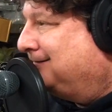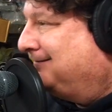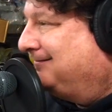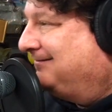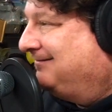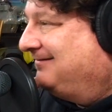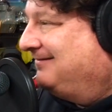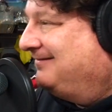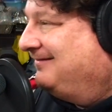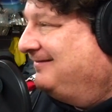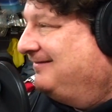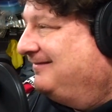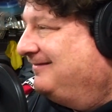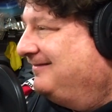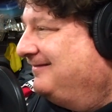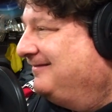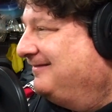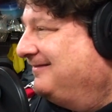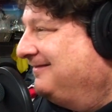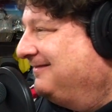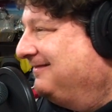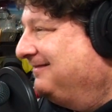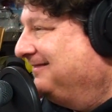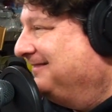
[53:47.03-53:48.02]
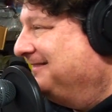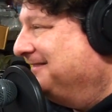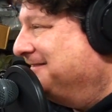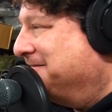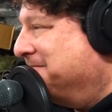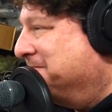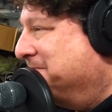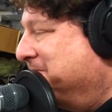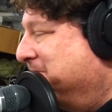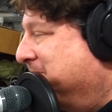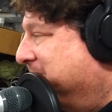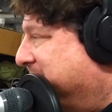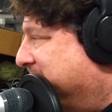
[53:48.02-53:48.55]
we have a lot
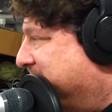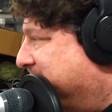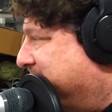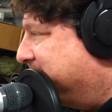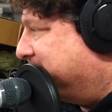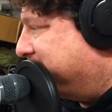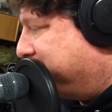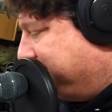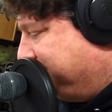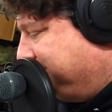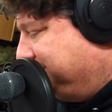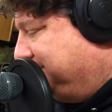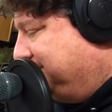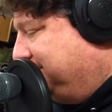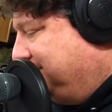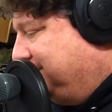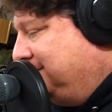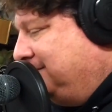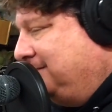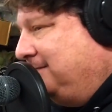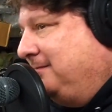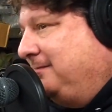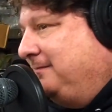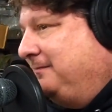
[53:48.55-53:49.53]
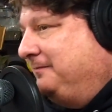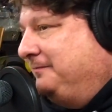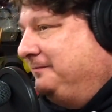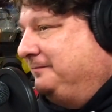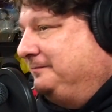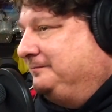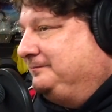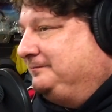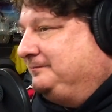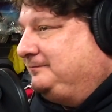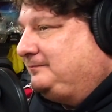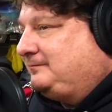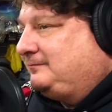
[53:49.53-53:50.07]
of named
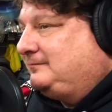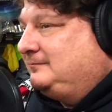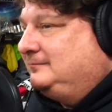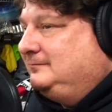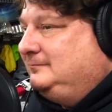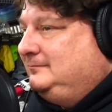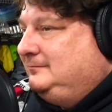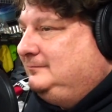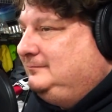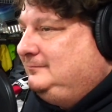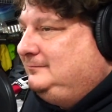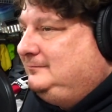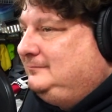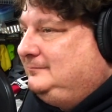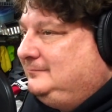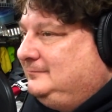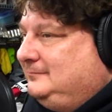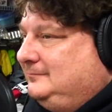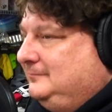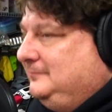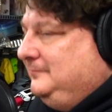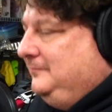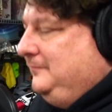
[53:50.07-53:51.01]
scenes for